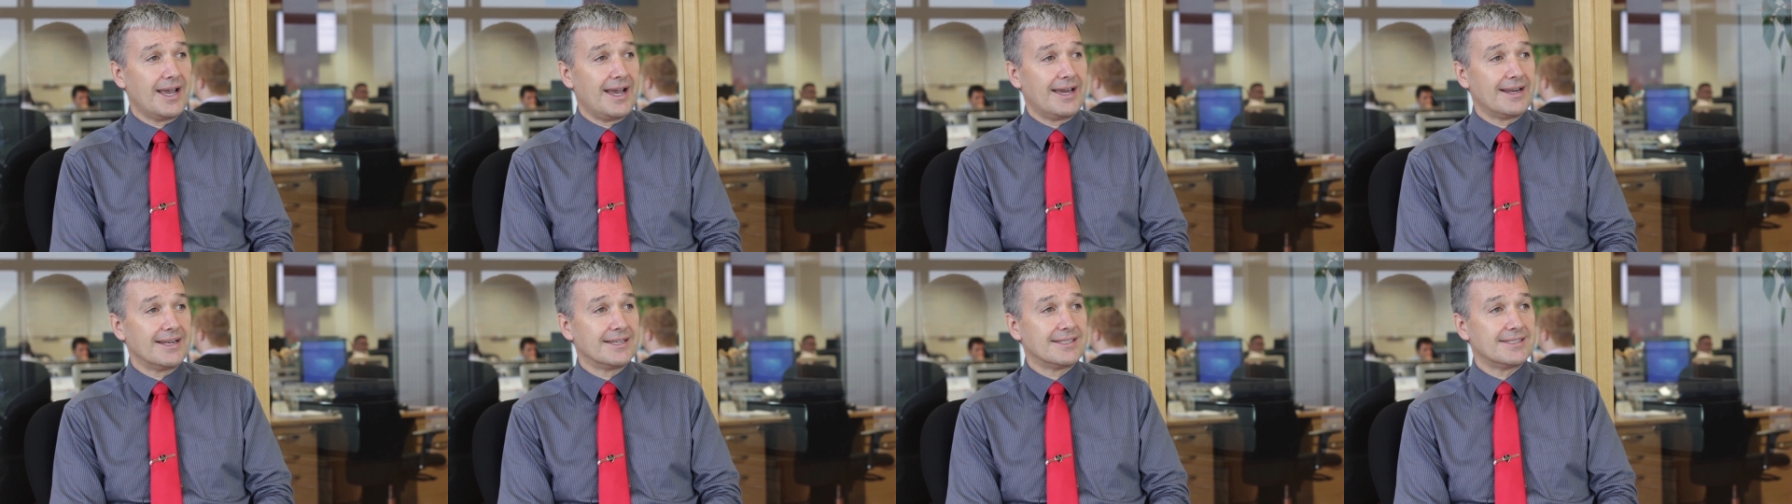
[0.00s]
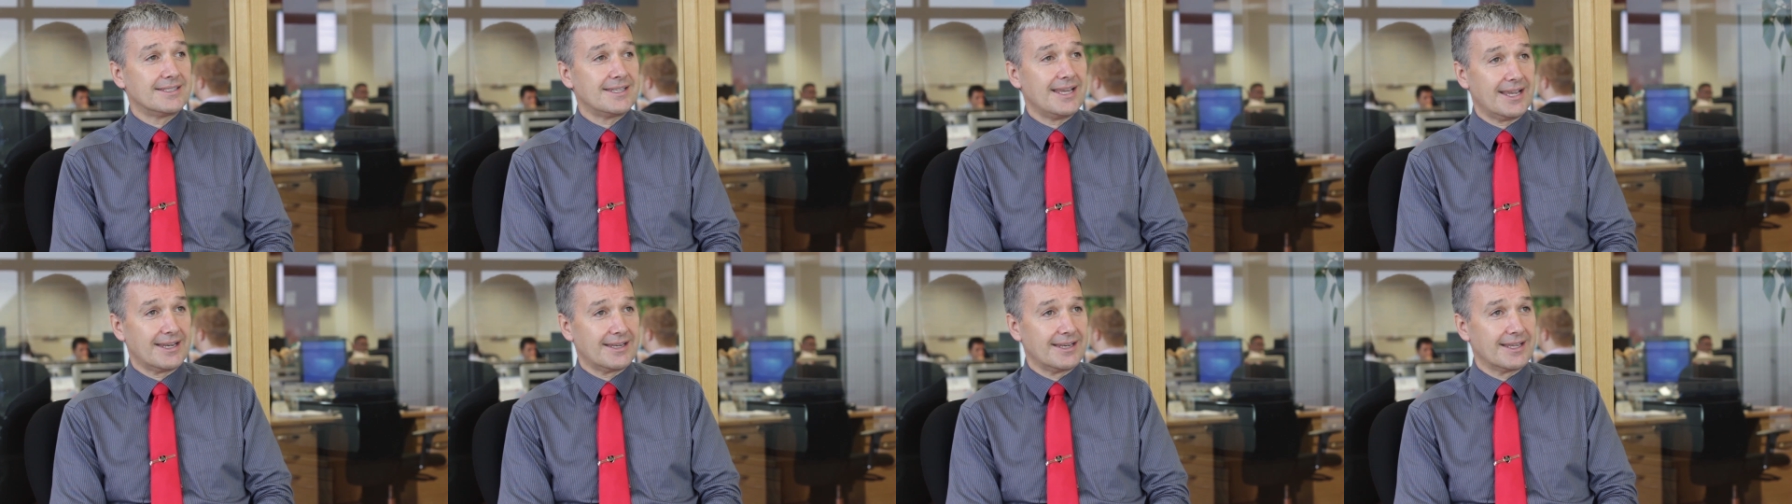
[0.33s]
At a
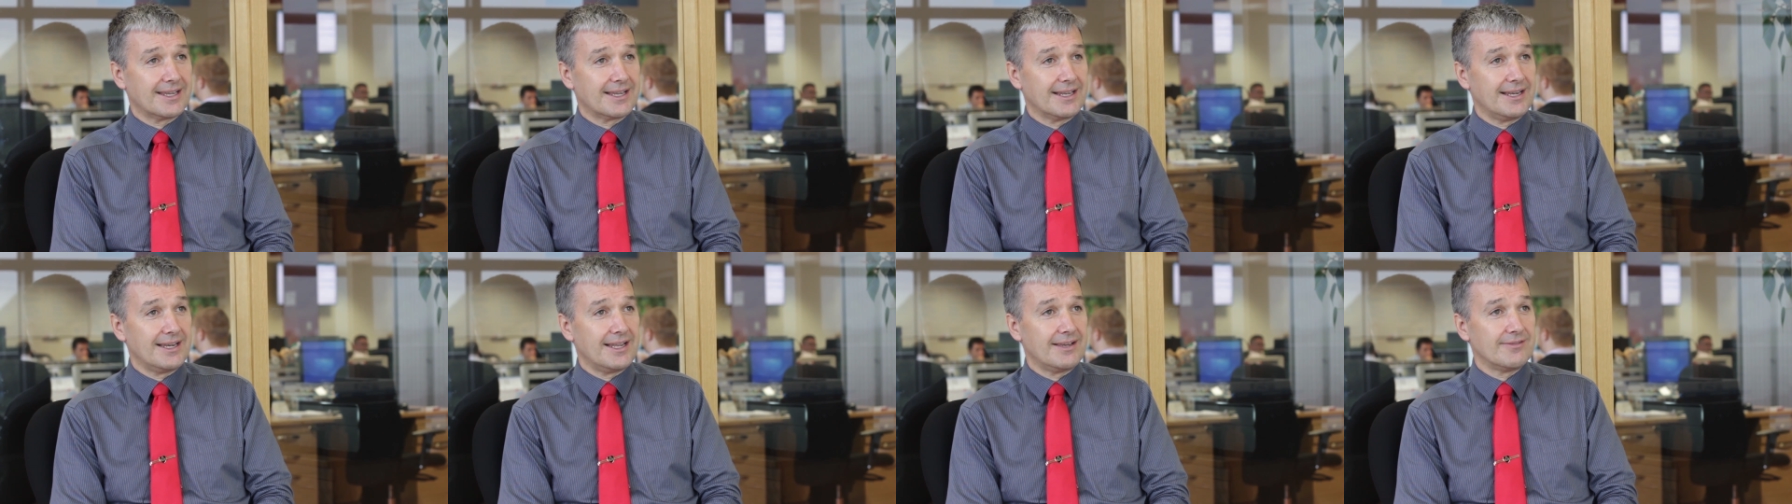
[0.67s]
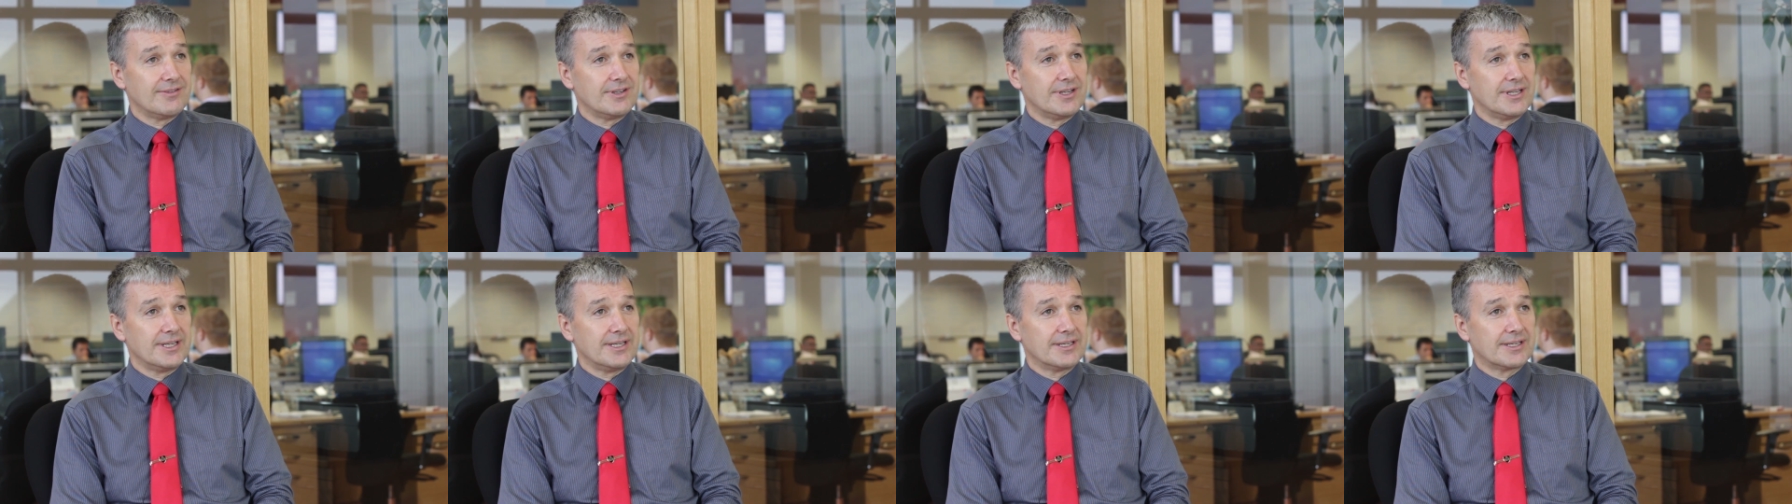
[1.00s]
technical
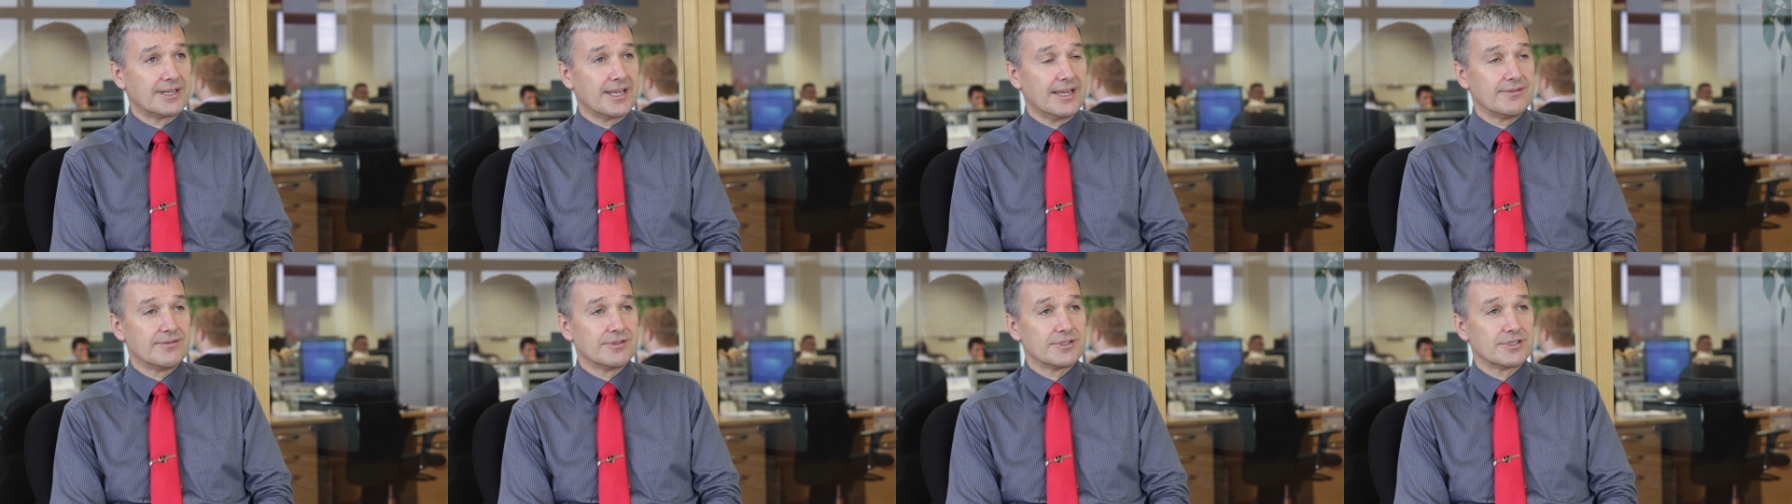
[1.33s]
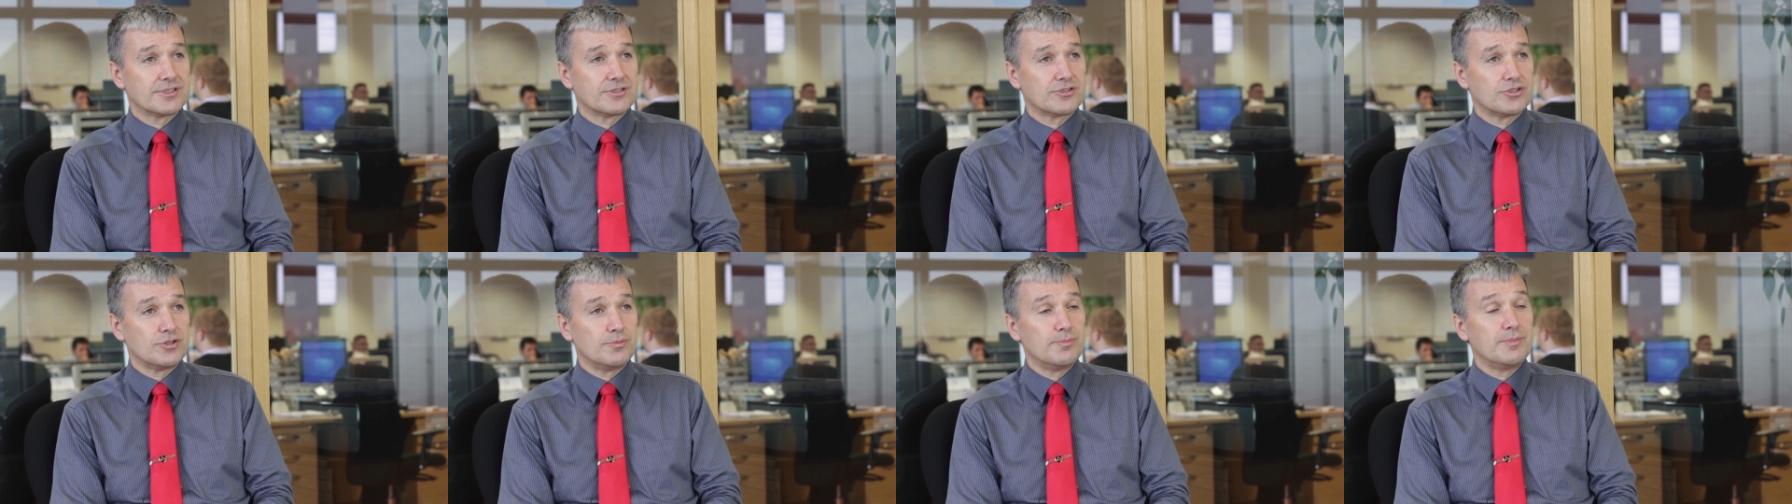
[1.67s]
level, it gave
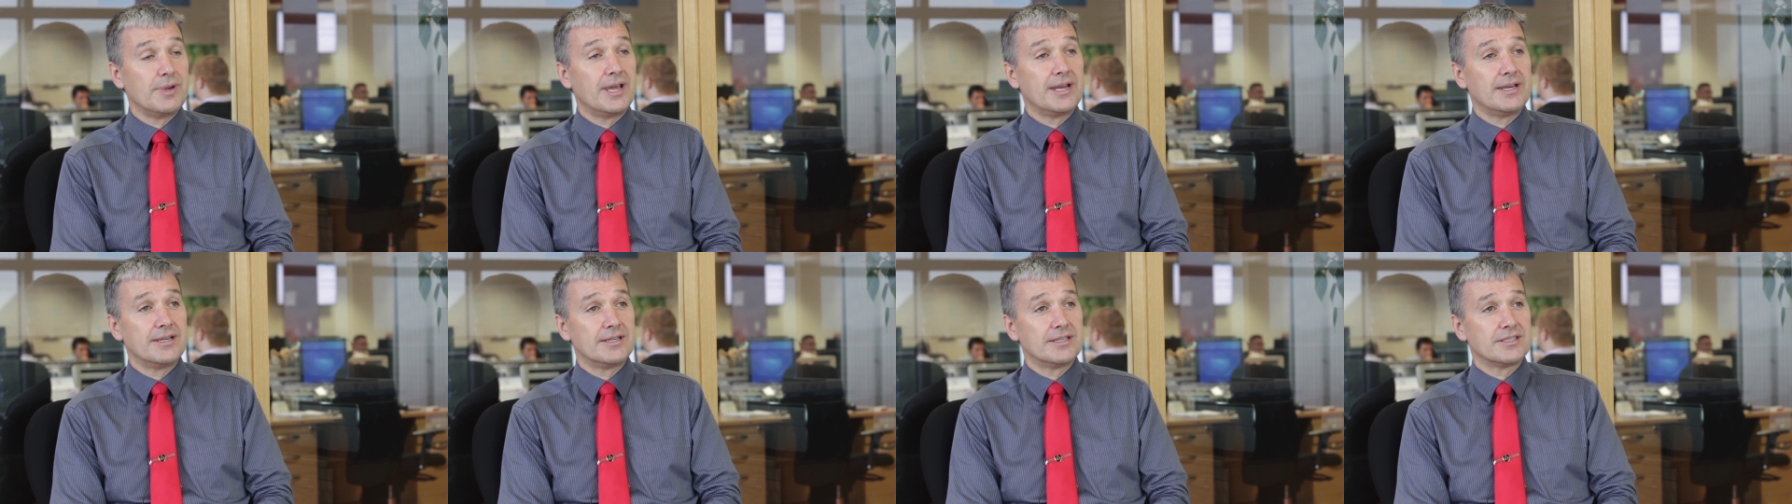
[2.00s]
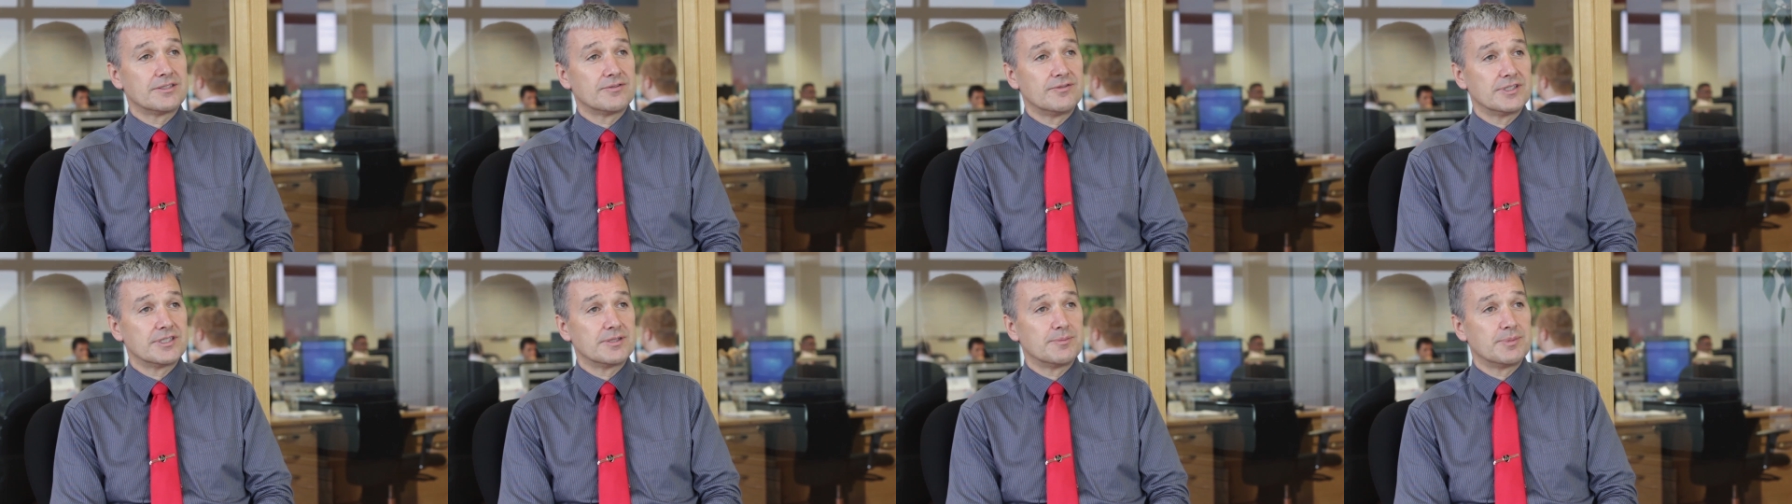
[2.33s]
us
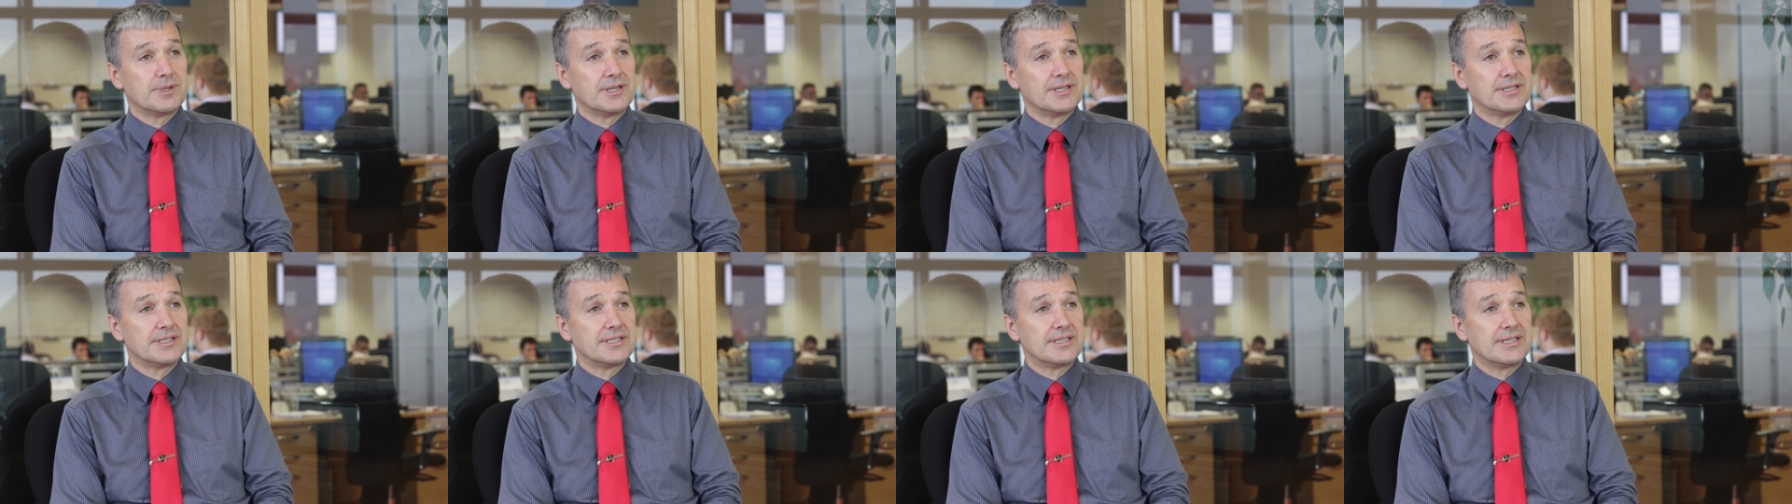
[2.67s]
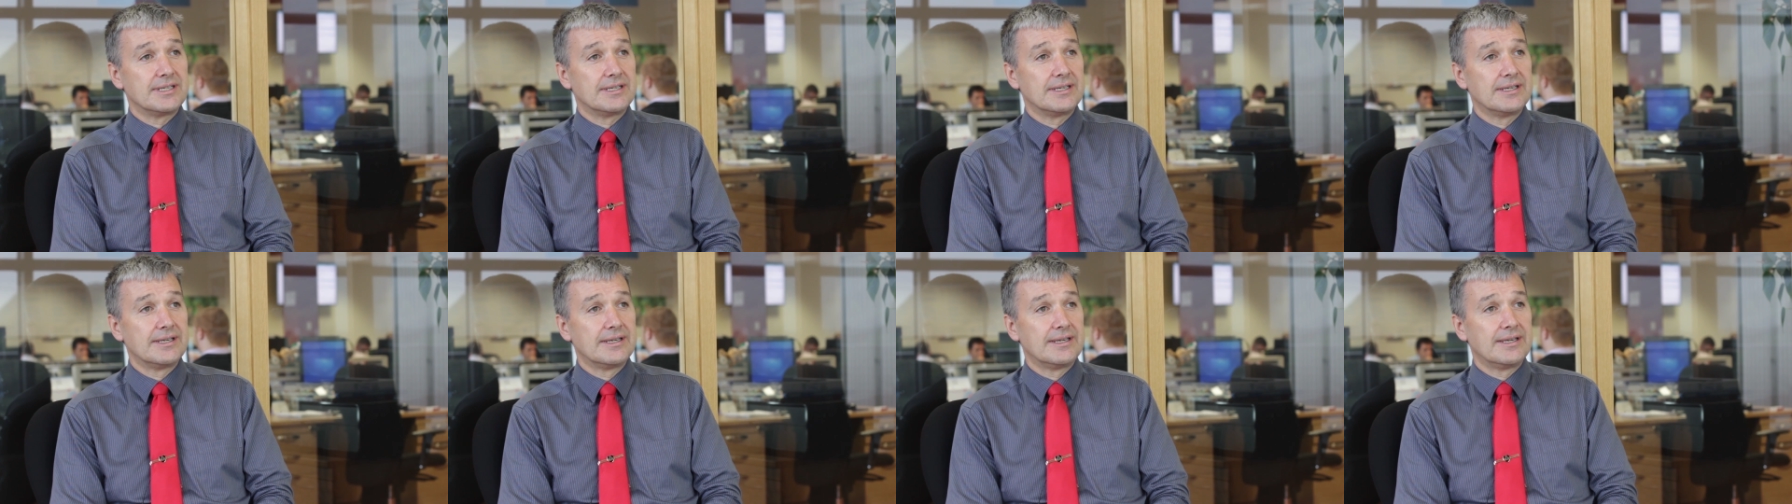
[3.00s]
tremendous
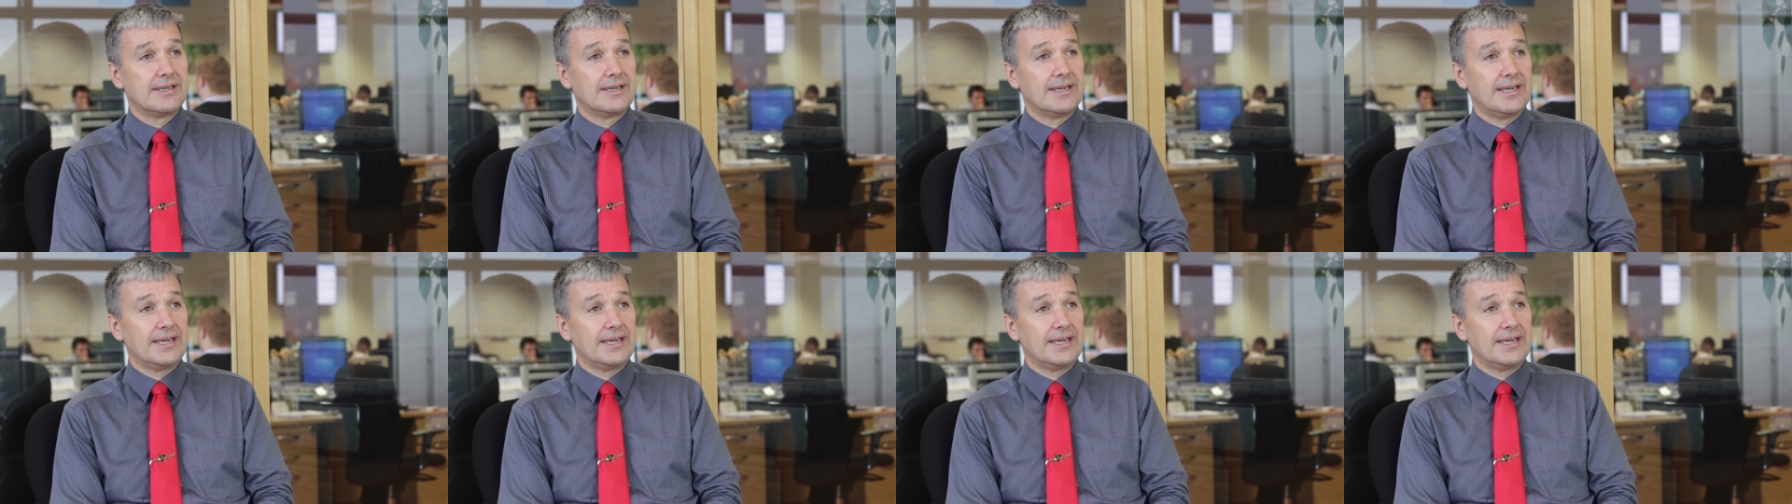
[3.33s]
visibility